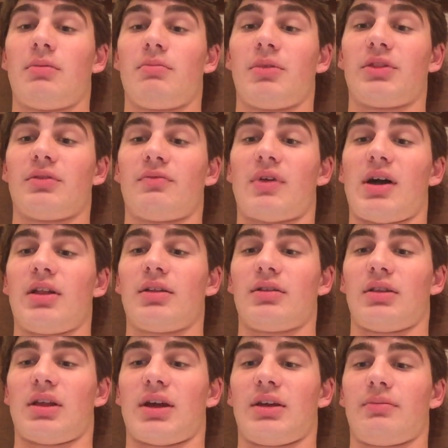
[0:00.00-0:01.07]
but the
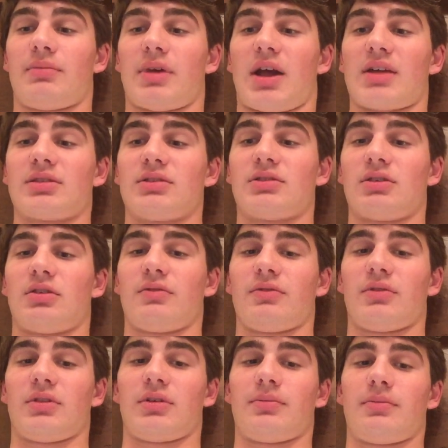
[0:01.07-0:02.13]
violet light passes over
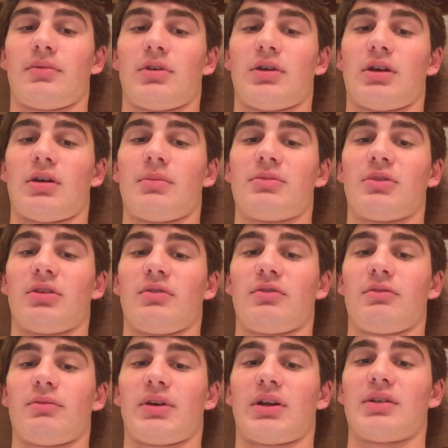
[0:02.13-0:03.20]
the observer
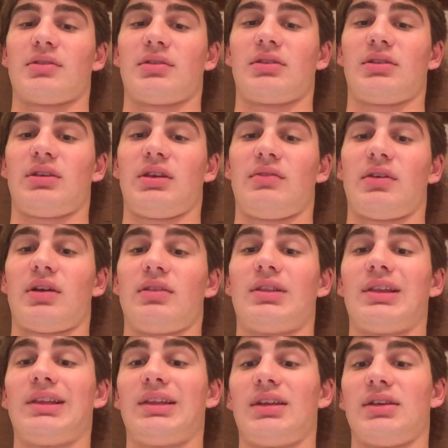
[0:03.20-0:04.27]
because it is deviated
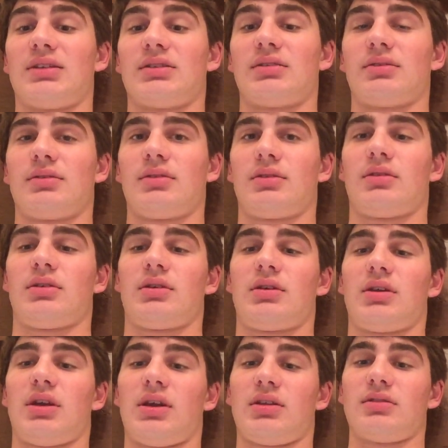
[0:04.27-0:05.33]
the least.
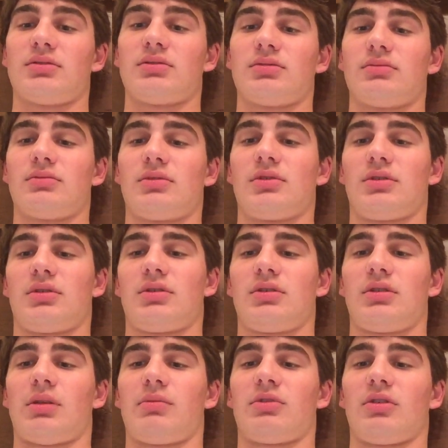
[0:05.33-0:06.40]
Hence,
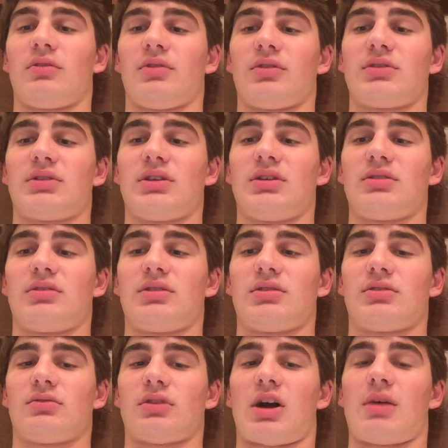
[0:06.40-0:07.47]
the observer sees
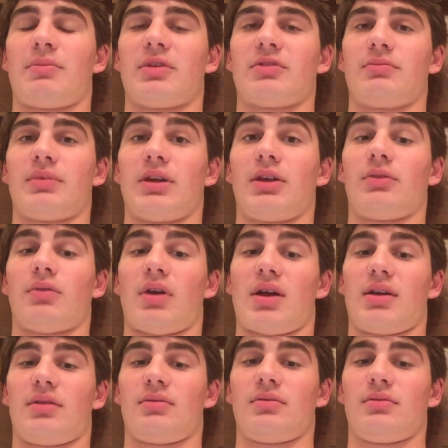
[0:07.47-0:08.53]
this drop as being
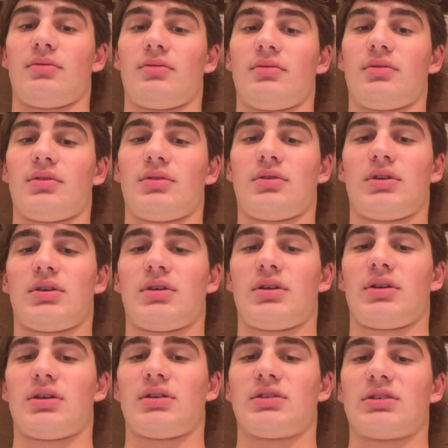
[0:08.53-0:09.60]
red.
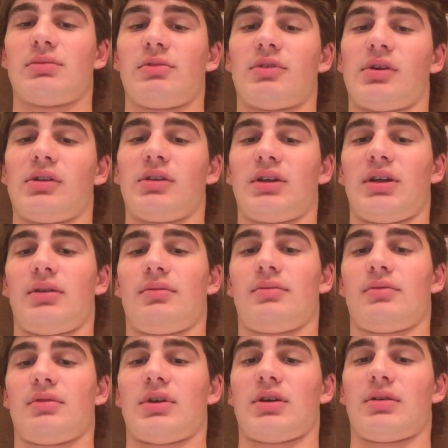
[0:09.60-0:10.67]
Similarly,
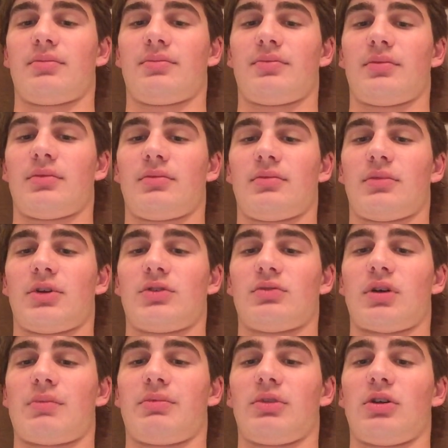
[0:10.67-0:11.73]
a
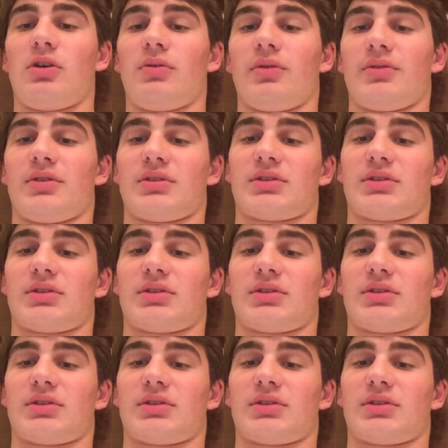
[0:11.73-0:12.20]
drop lower in the